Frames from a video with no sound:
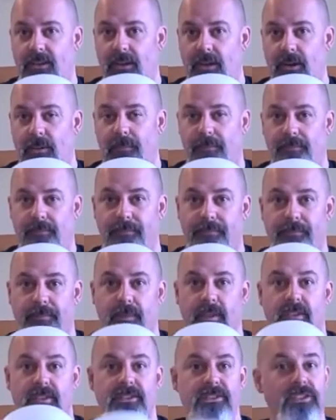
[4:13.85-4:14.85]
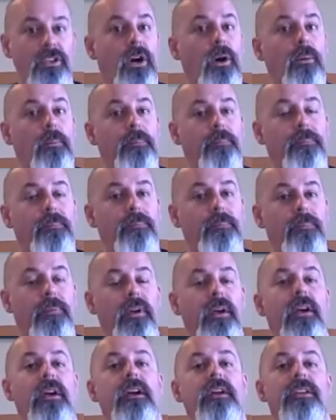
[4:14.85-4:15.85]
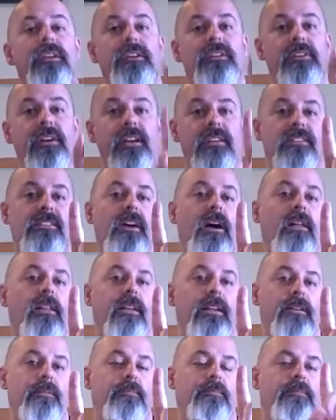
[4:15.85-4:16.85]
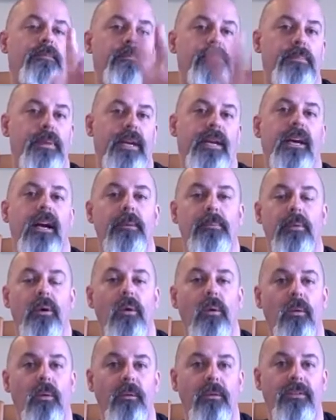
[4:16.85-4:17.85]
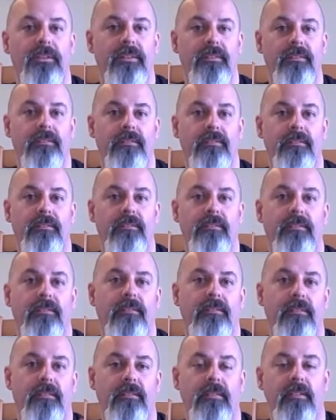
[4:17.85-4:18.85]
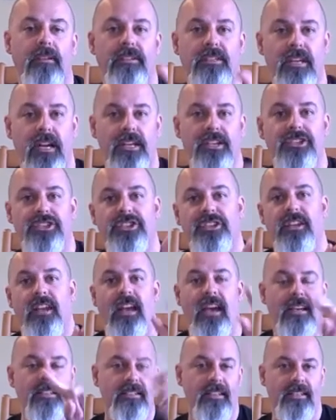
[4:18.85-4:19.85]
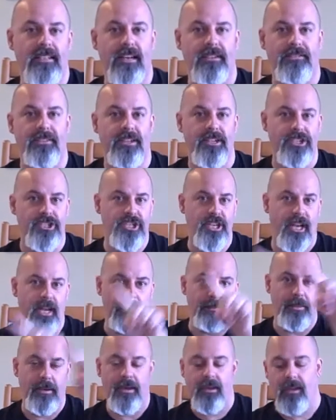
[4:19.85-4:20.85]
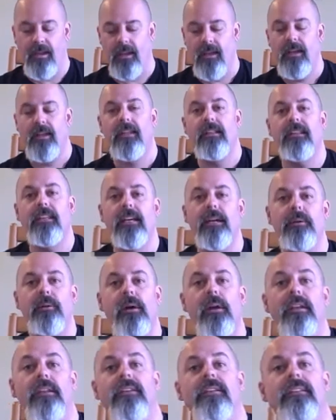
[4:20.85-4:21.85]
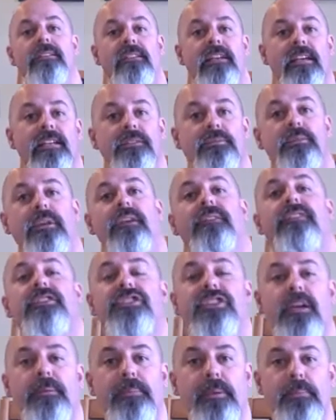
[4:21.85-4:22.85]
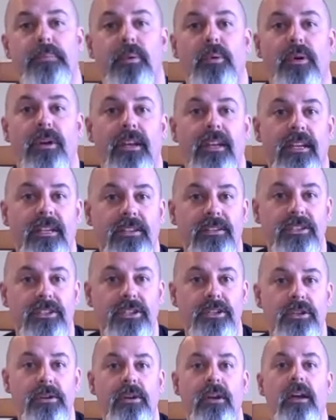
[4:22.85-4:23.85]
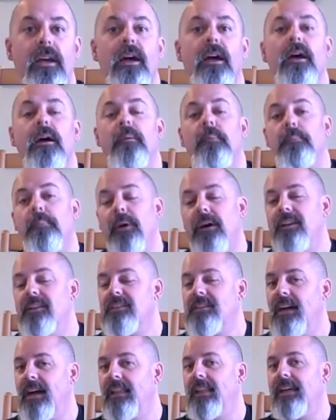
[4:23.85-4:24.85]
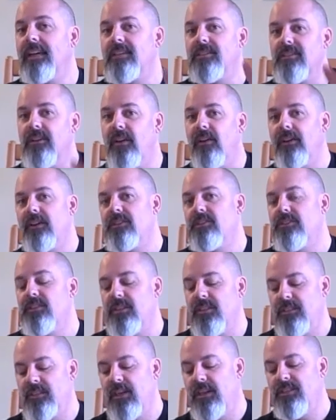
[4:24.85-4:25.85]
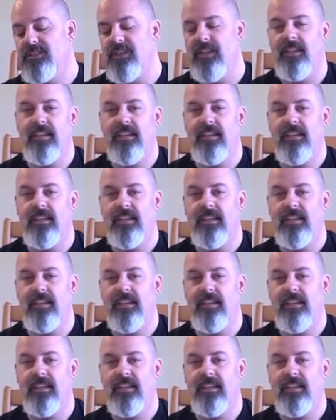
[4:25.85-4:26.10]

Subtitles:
though. So you've got solid, pick up, hold, touch, has a definite shape. Liquid takes whatever shape you pour it into, but it's kind of like a solid because you can touch it.